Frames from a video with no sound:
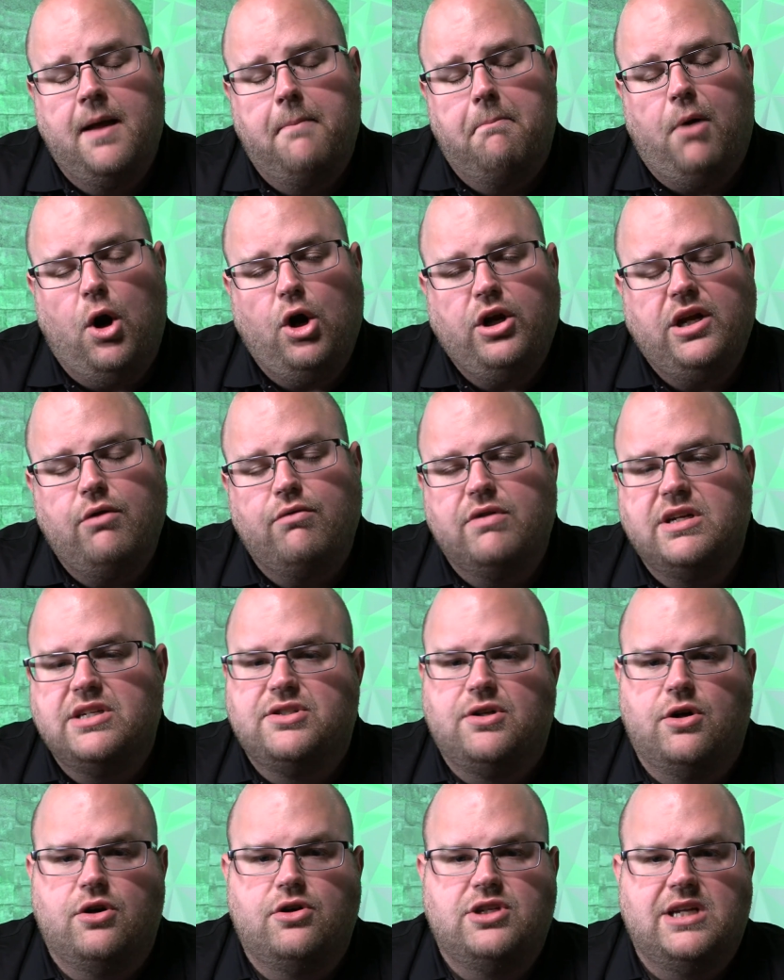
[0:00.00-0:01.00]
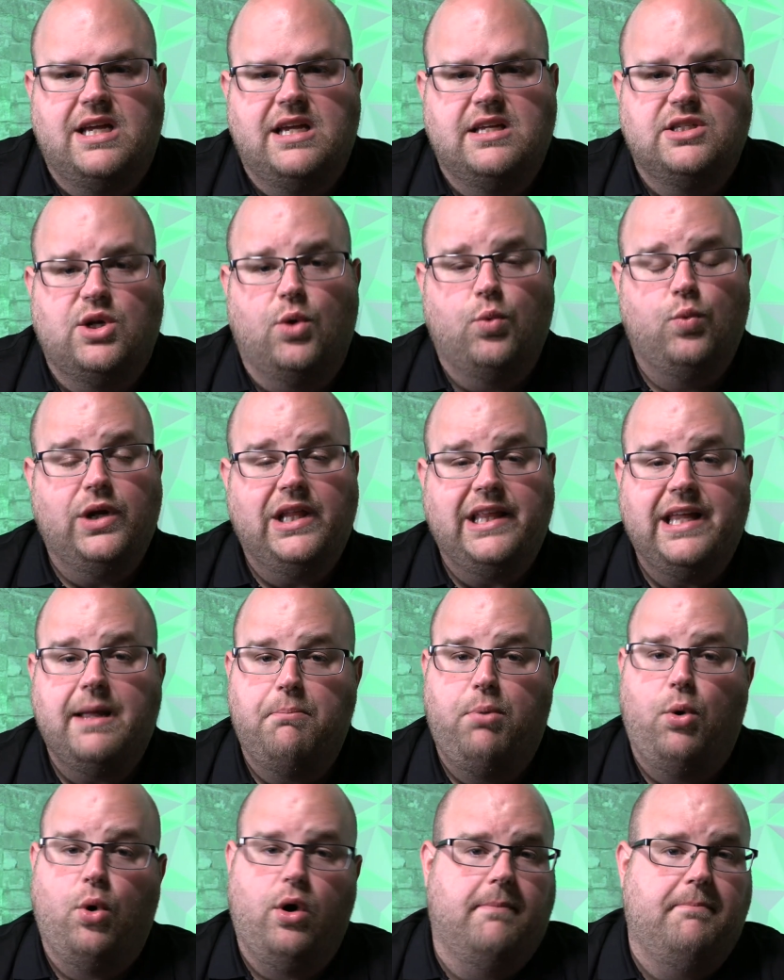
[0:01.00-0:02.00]
Market research is a really
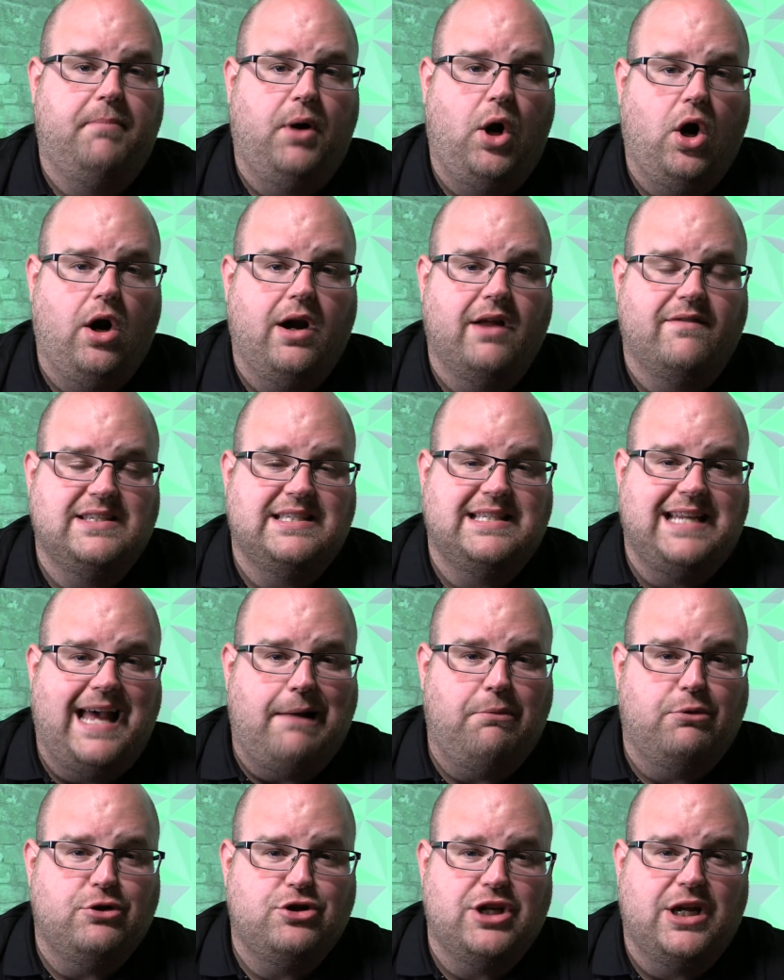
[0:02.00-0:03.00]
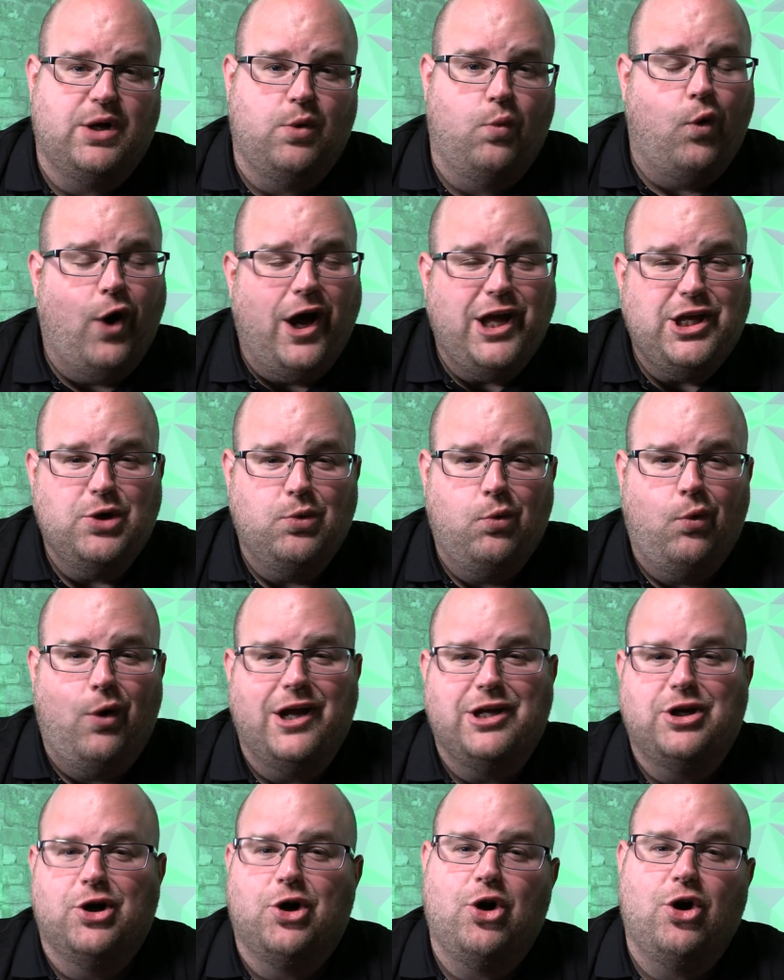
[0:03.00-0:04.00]
important part of establishing what you
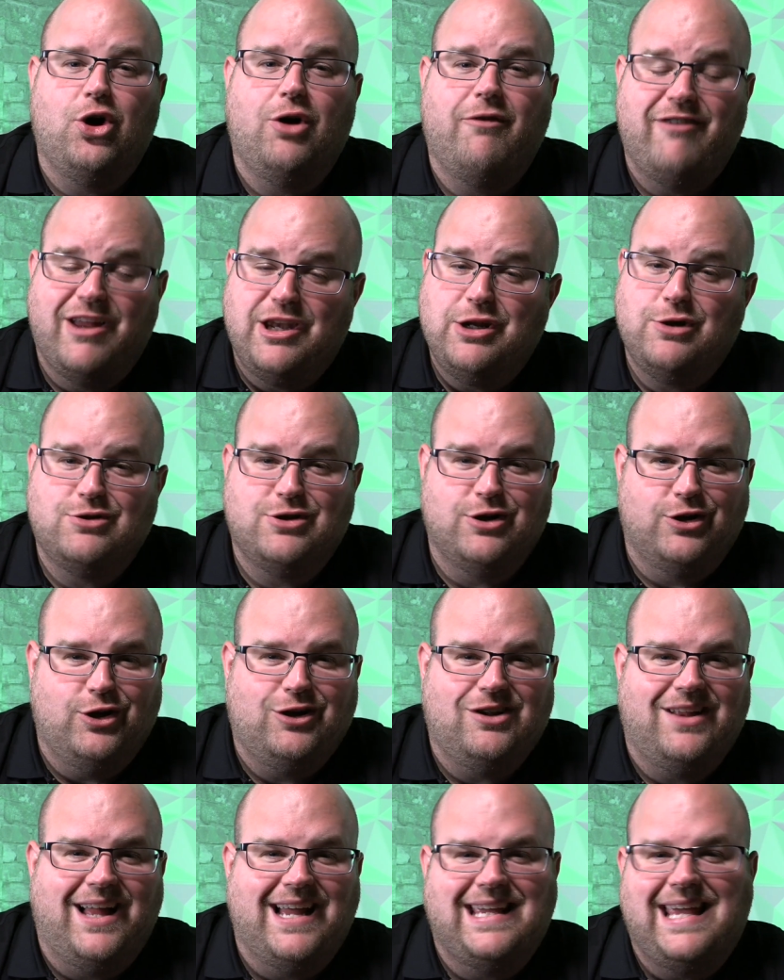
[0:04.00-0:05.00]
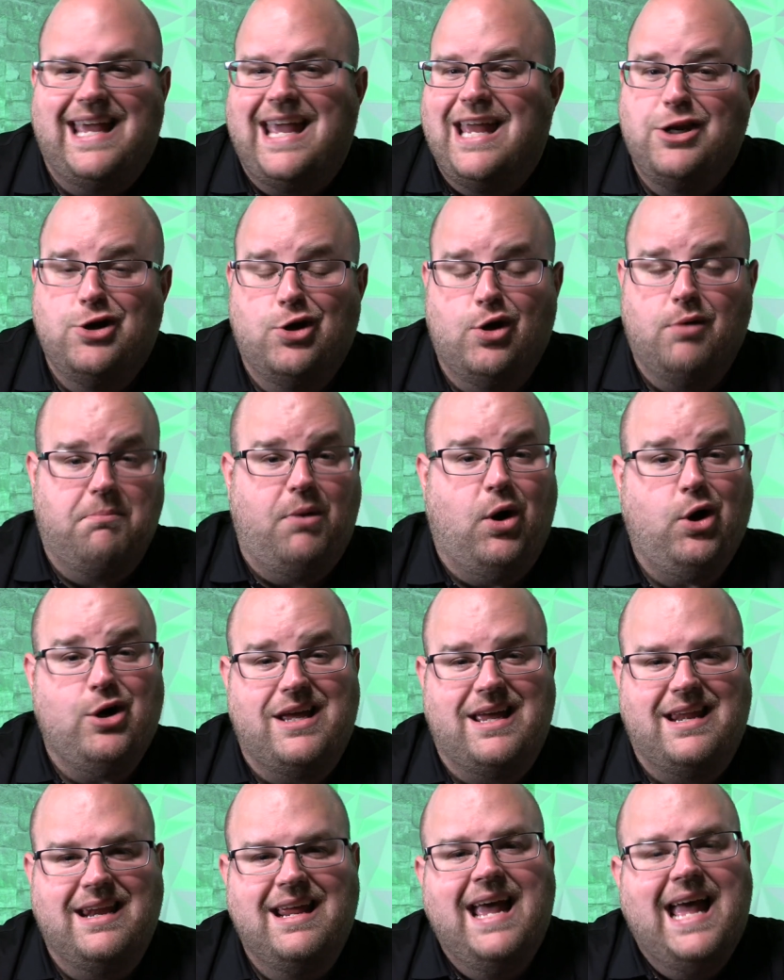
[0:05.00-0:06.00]
want your venue to look like in your
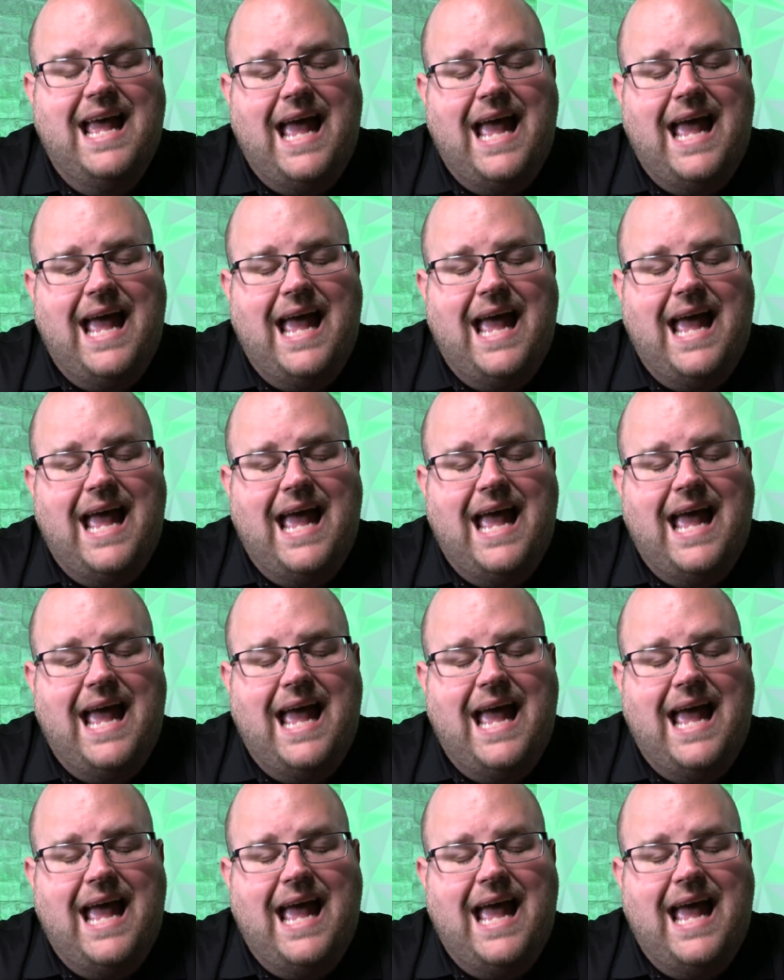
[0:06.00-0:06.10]
market.